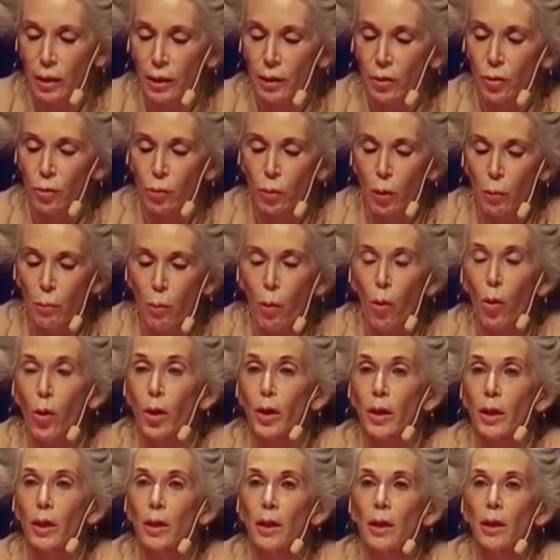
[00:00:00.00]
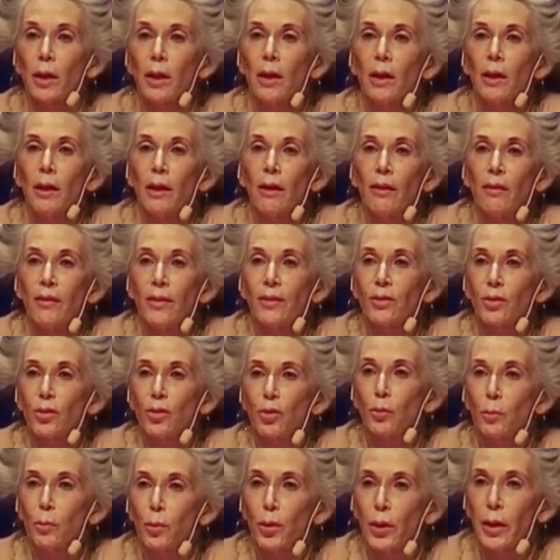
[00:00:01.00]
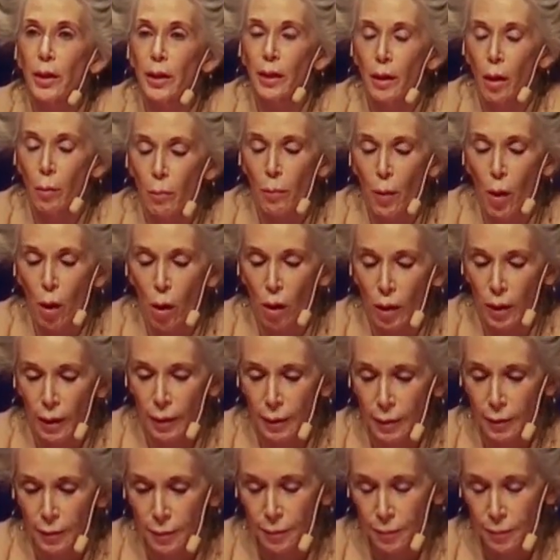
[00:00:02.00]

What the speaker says: is reported, this is pretty appalling.